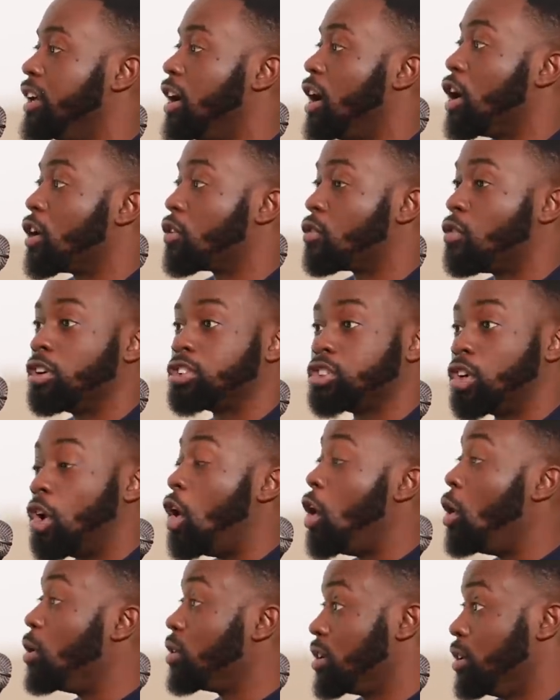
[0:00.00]
across
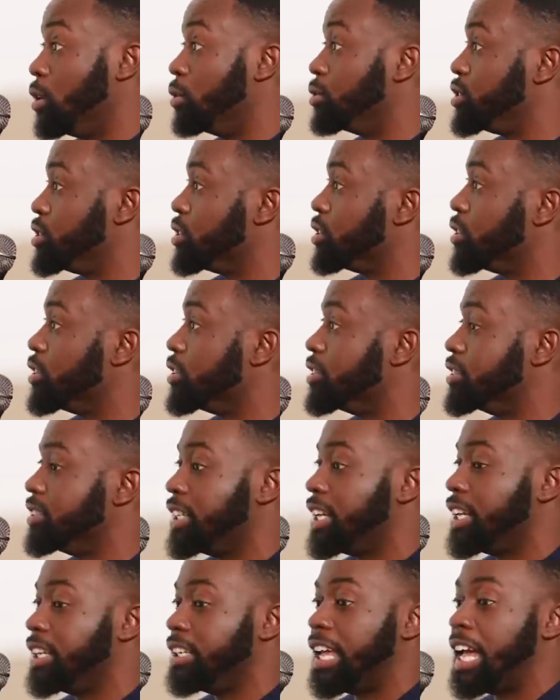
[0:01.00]
all cultures
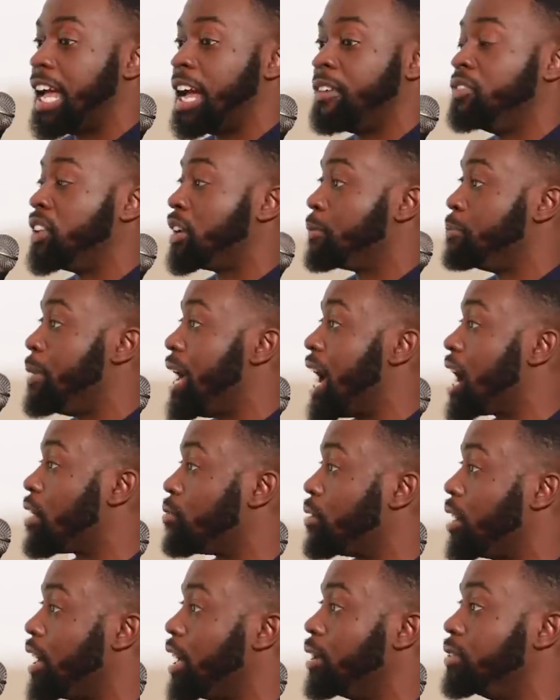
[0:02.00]
and ethnic
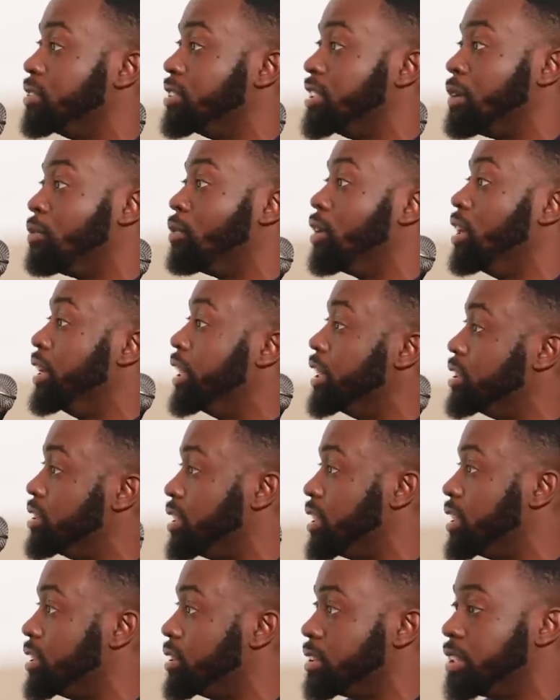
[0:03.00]
backgrounds and
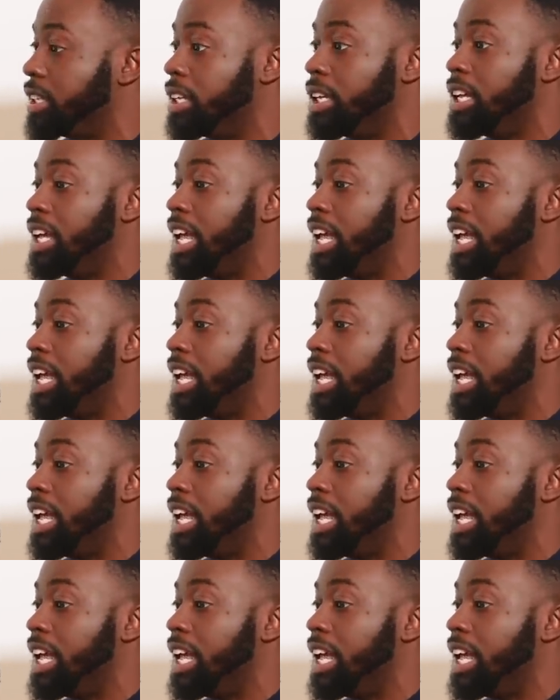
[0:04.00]
religions